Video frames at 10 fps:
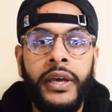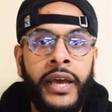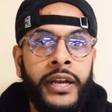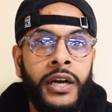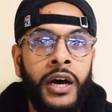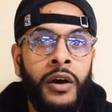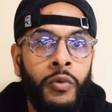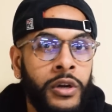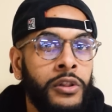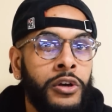and
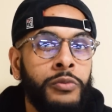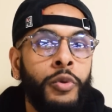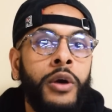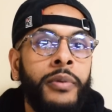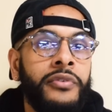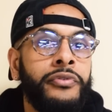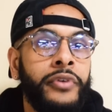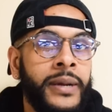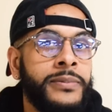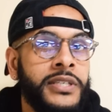want to learn more about
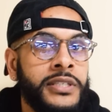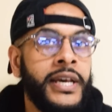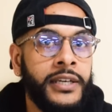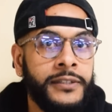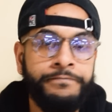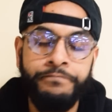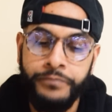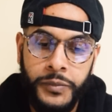frames and Tekken,